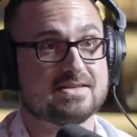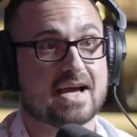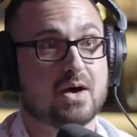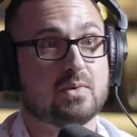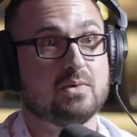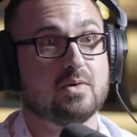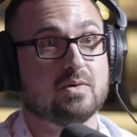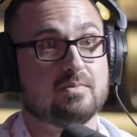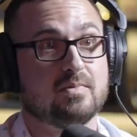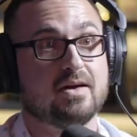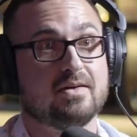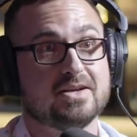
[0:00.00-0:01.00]
is how we were
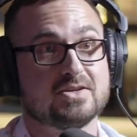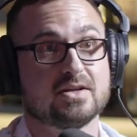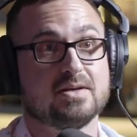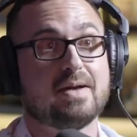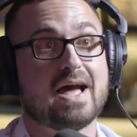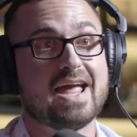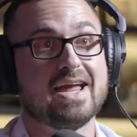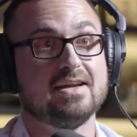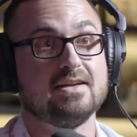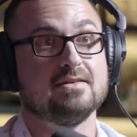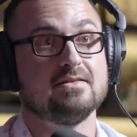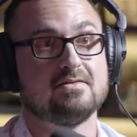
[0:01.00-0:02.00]
initially
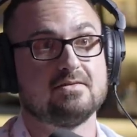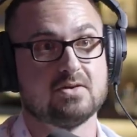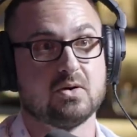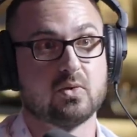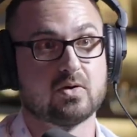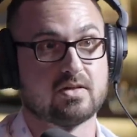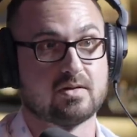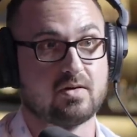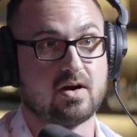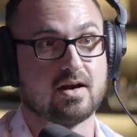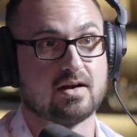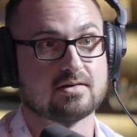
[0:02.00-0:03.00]
paying to order the
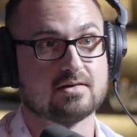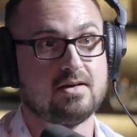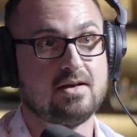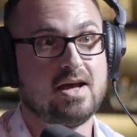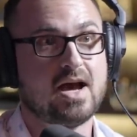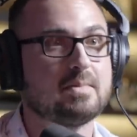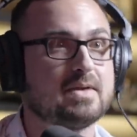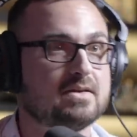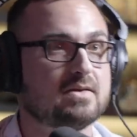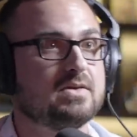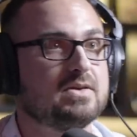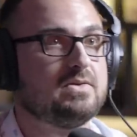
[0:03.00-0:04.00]
product. I
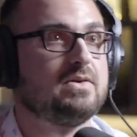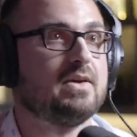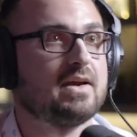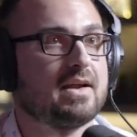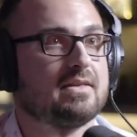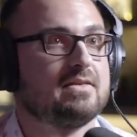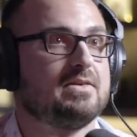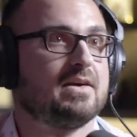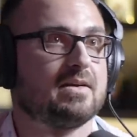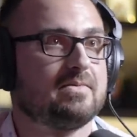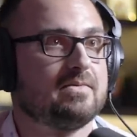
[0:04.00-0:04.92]
mean, you, you gotta, you gotta.